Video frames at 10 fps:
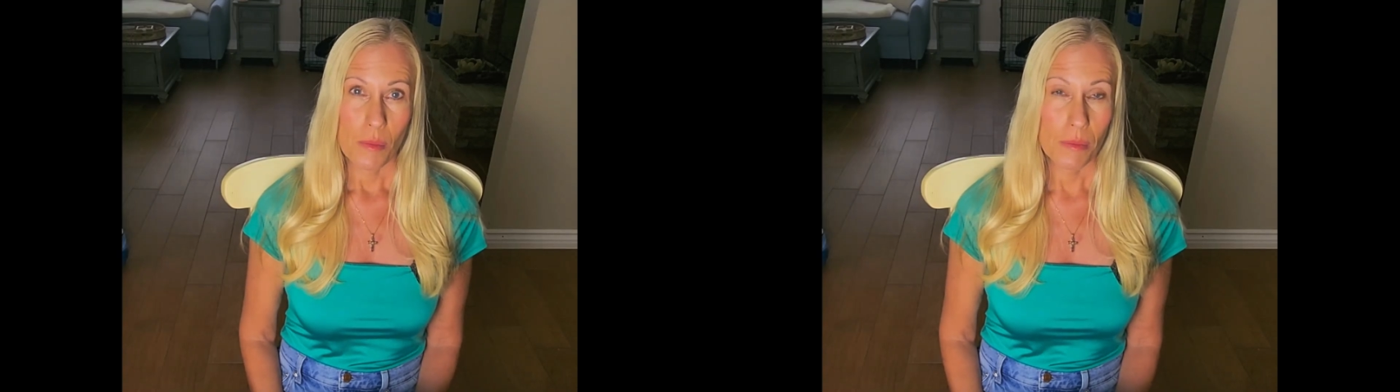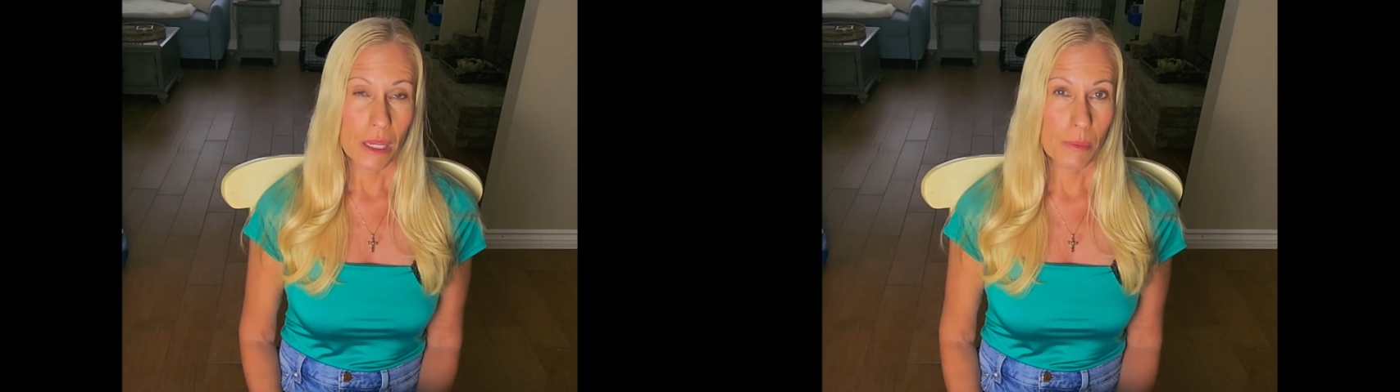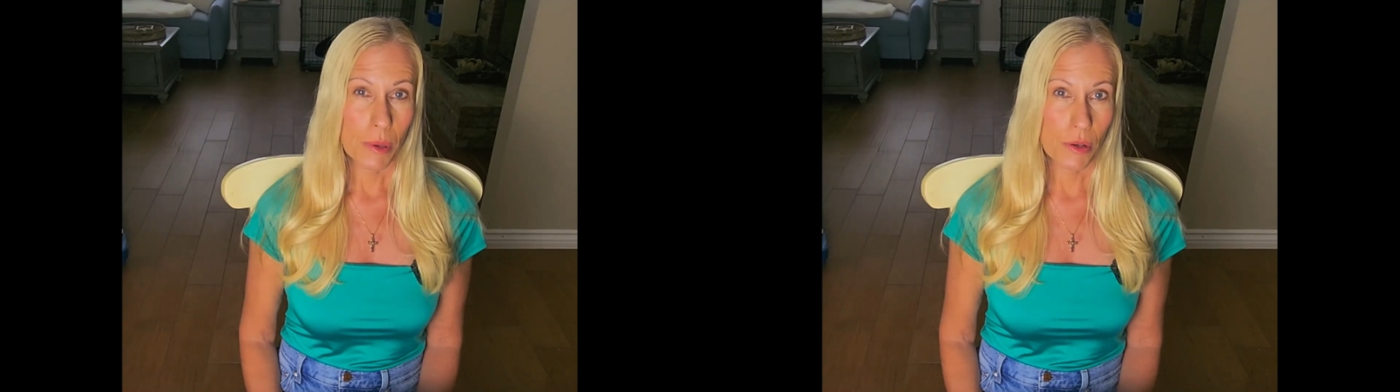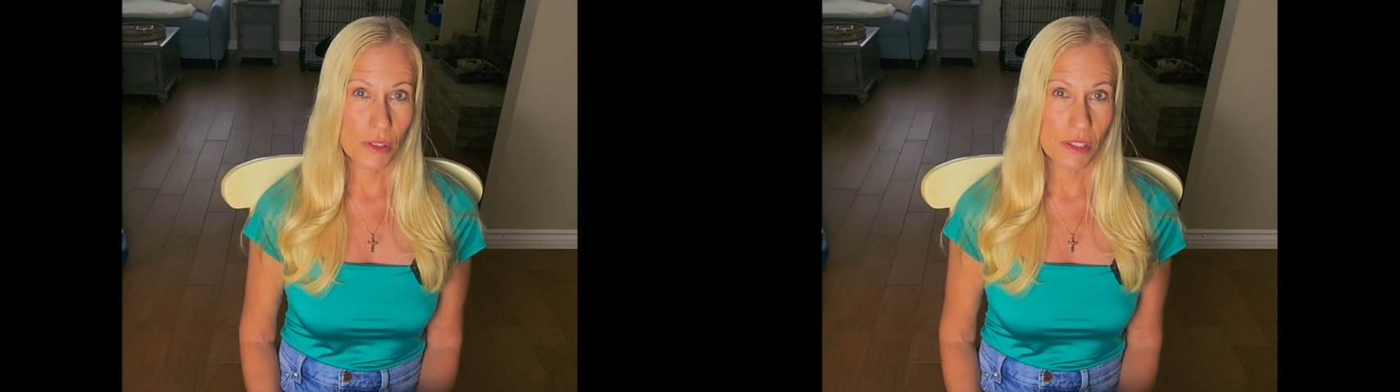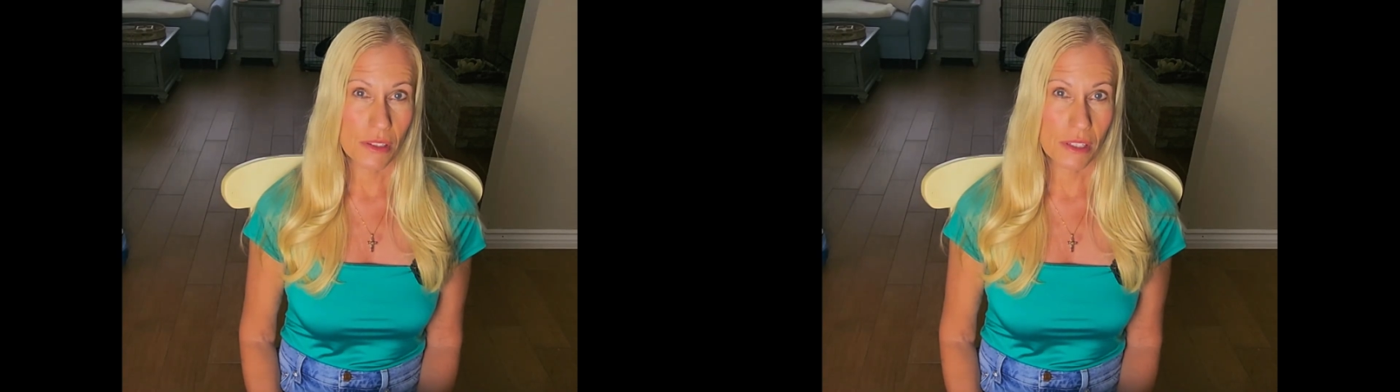Me
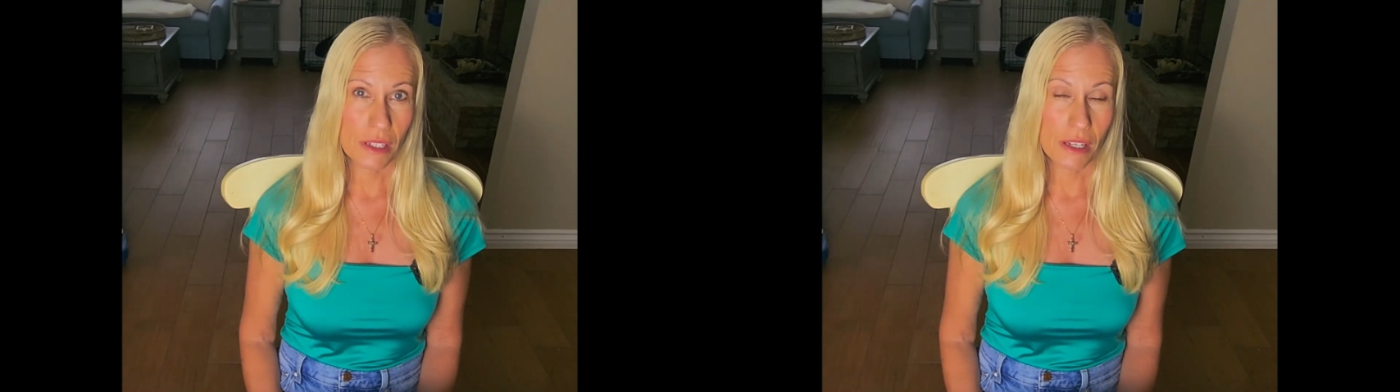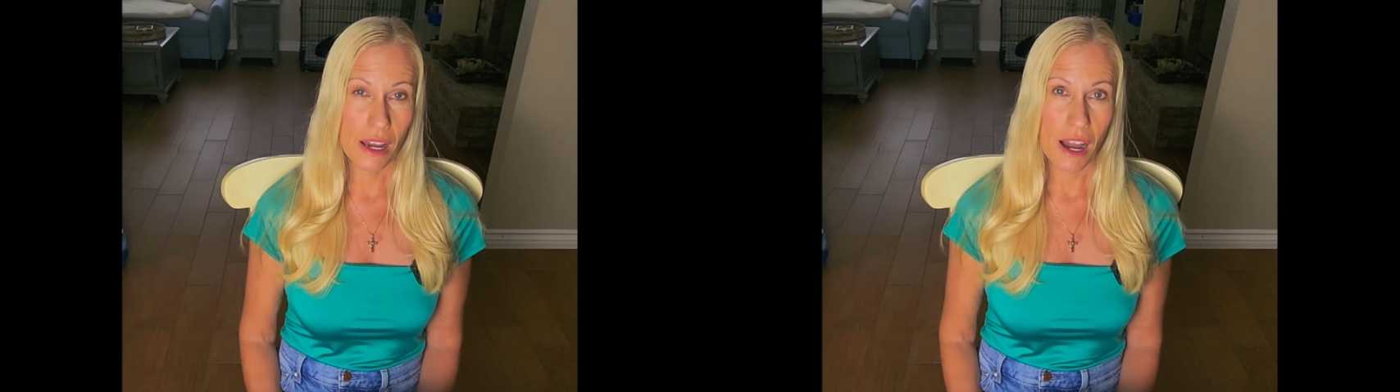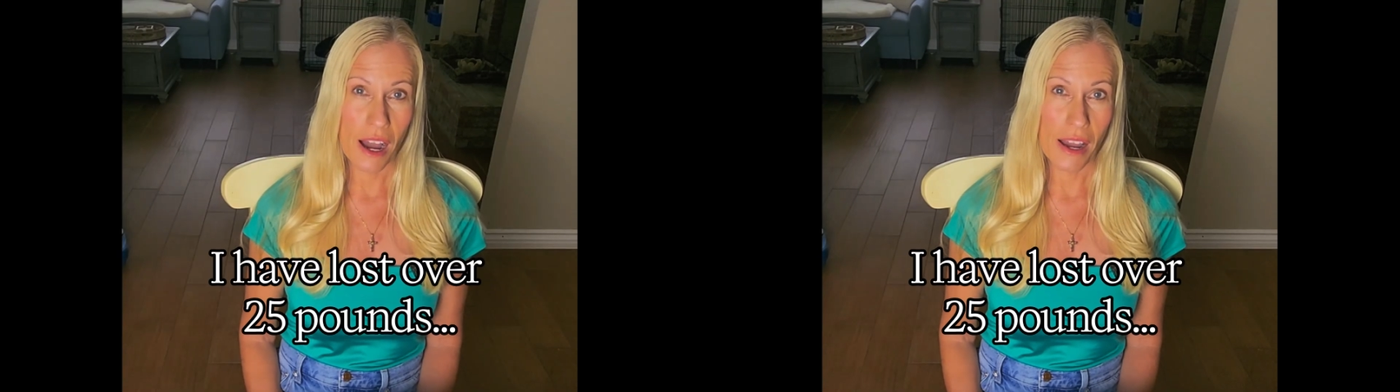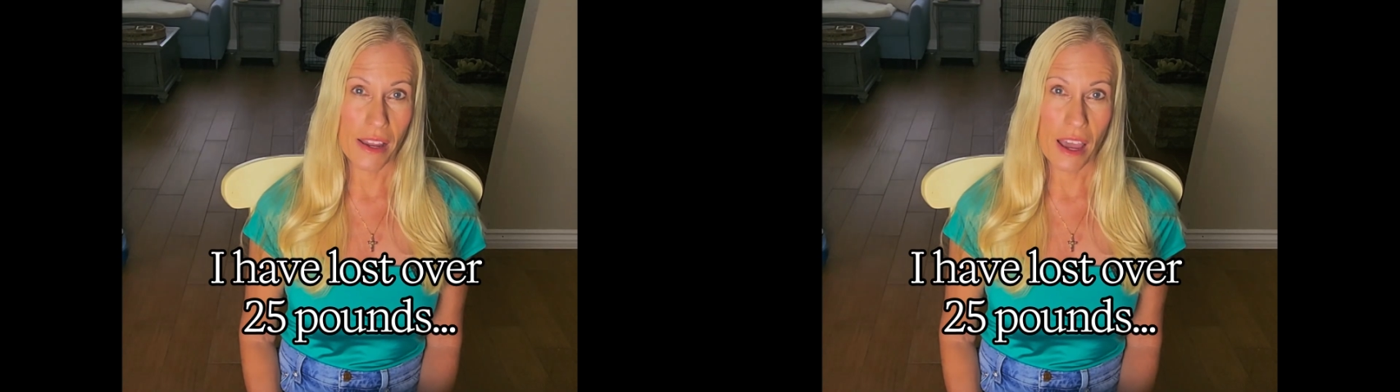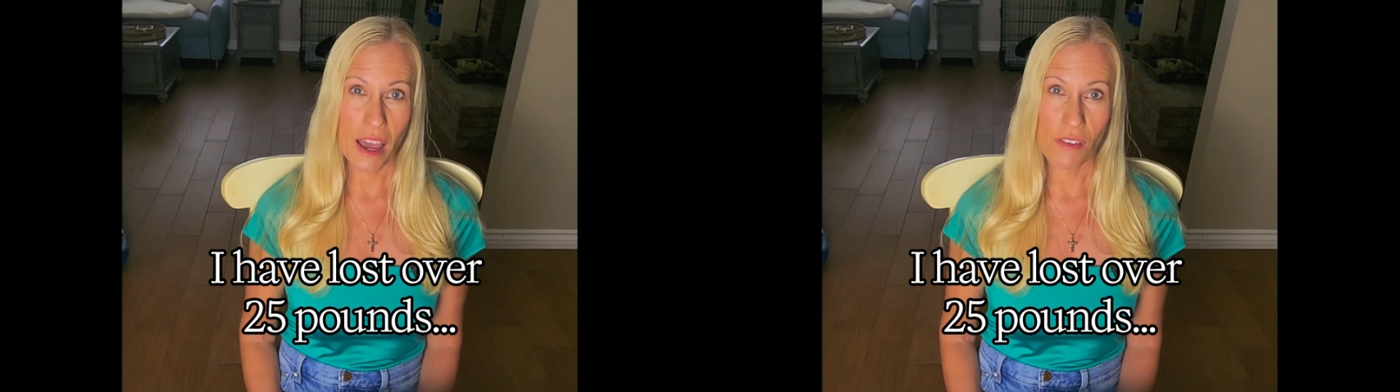personally, I
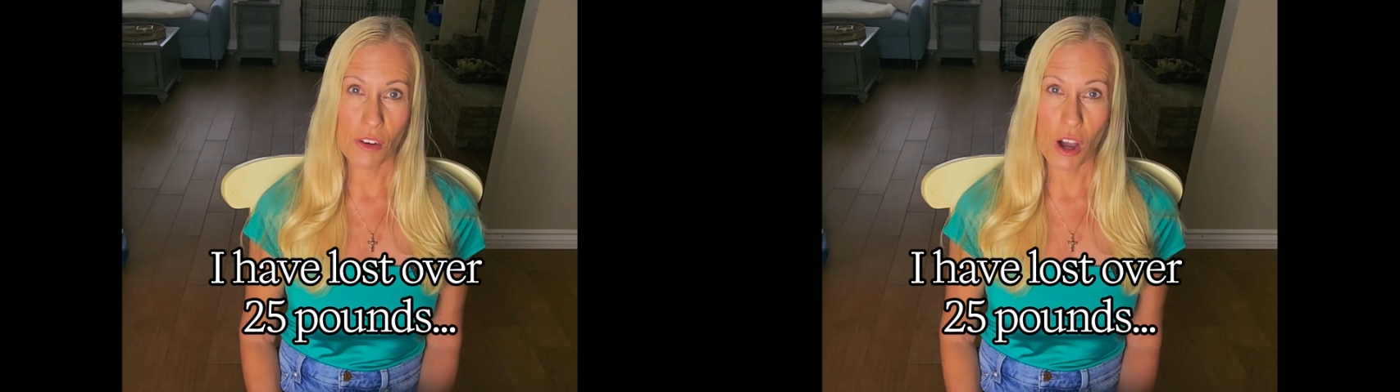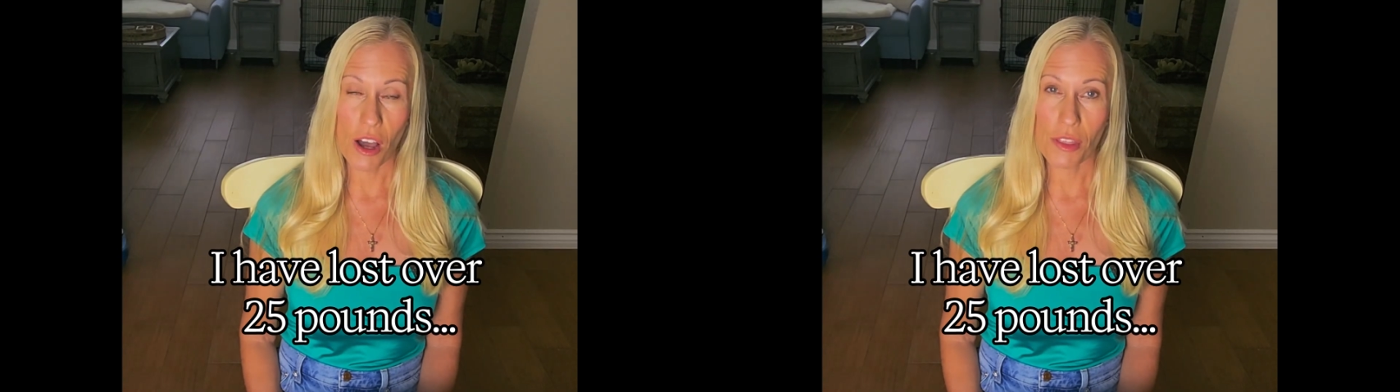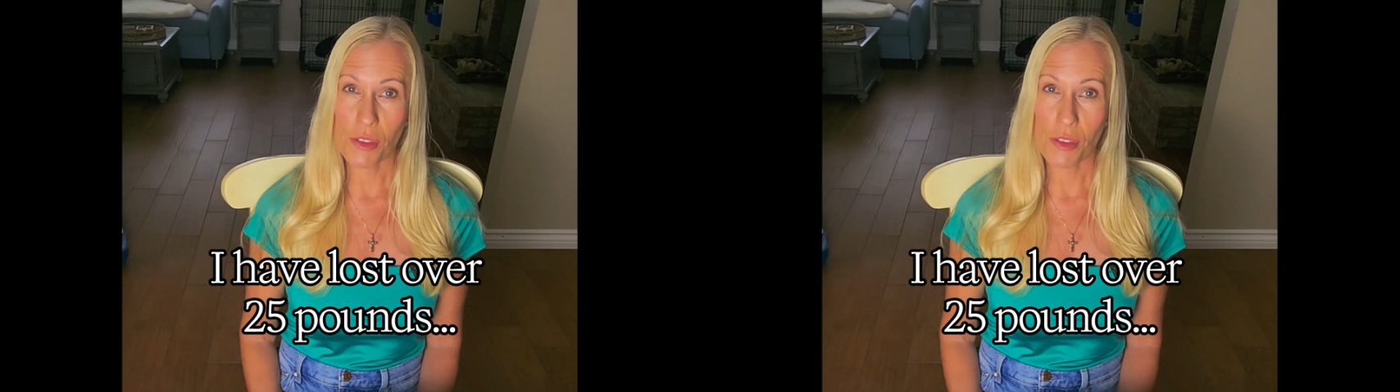have gone